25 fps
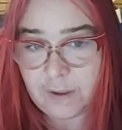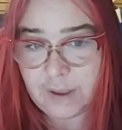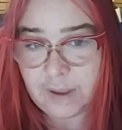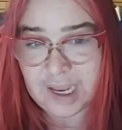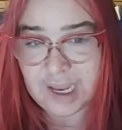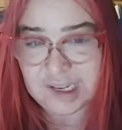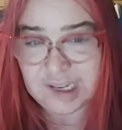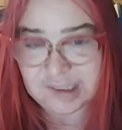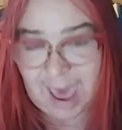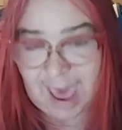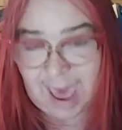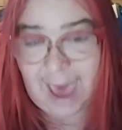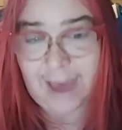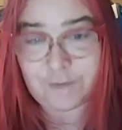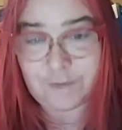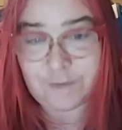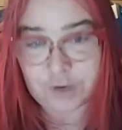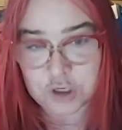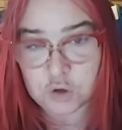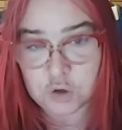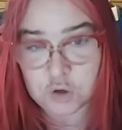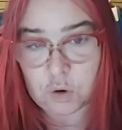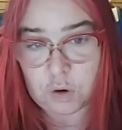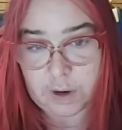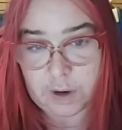it's
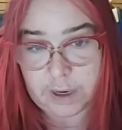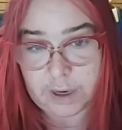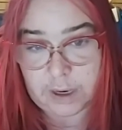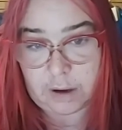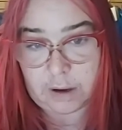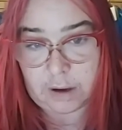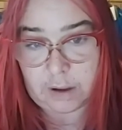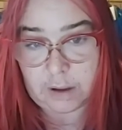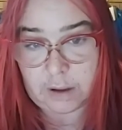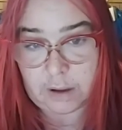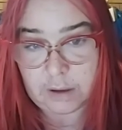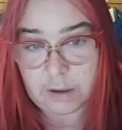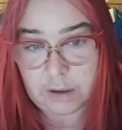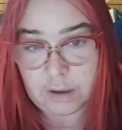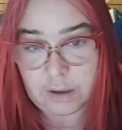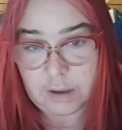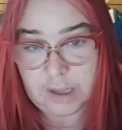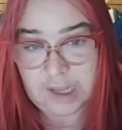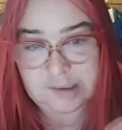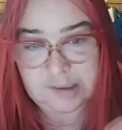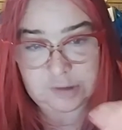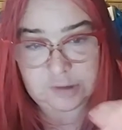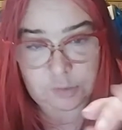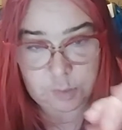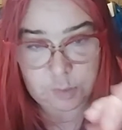advertorial
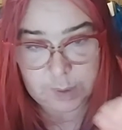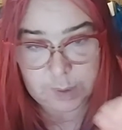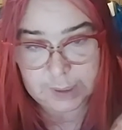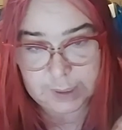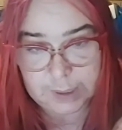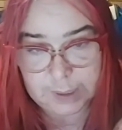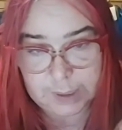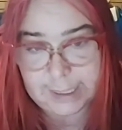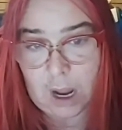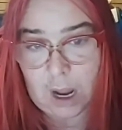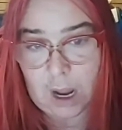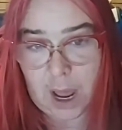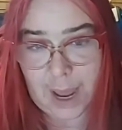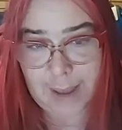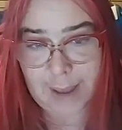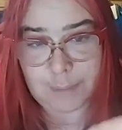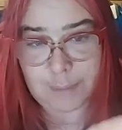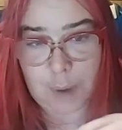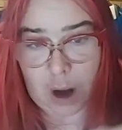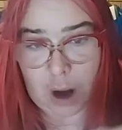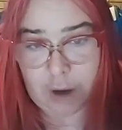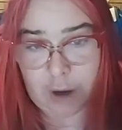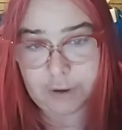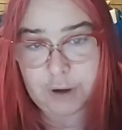it's a really high bar